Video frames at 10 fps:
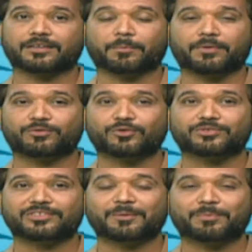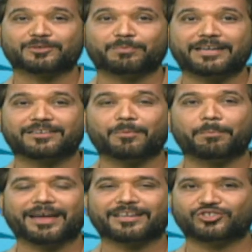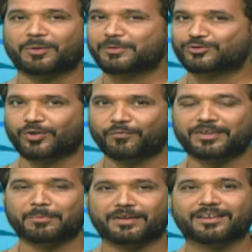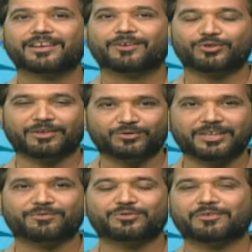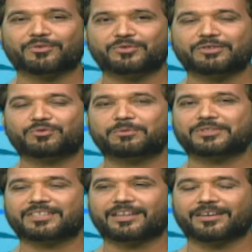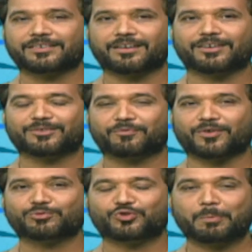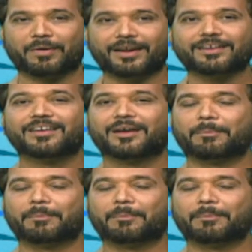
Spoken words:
A couple of senior players might come back in Champions Trophy. I mean, we basically heard a lot from Shoaib Malik.